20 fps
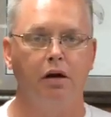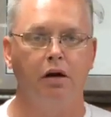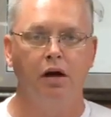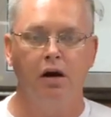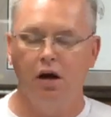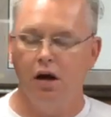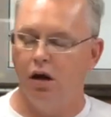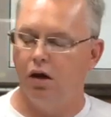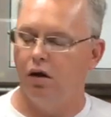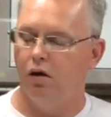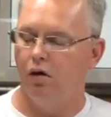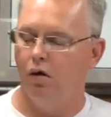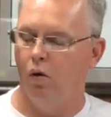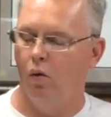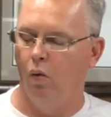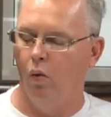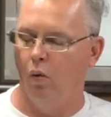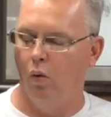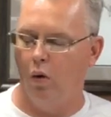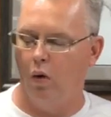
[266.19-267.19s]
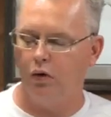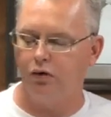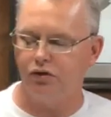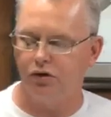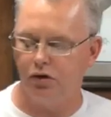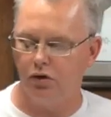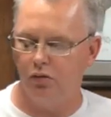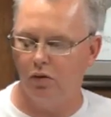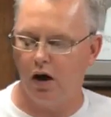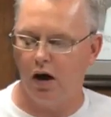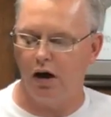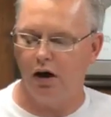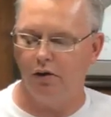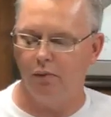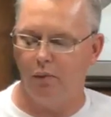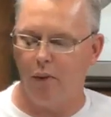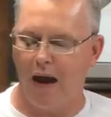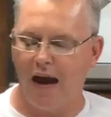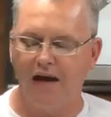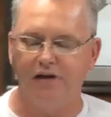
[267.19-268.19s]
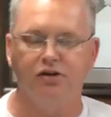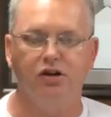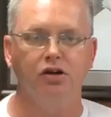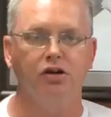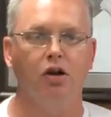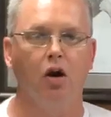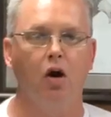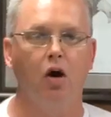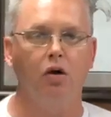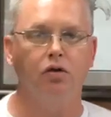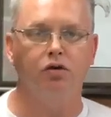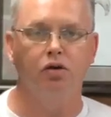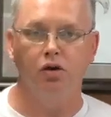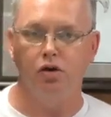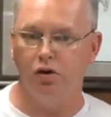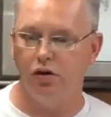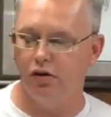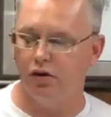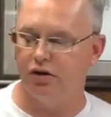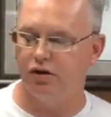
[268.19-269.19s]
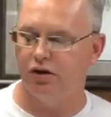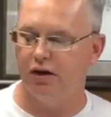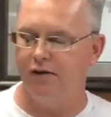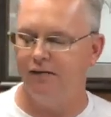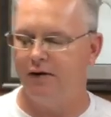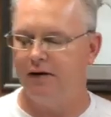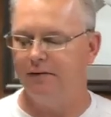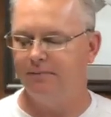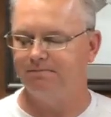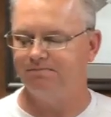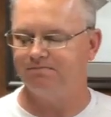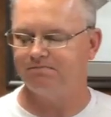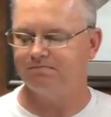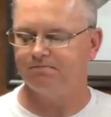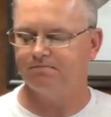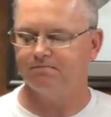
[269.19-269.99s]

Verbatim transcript: But want to uh, pass this along to you this evening.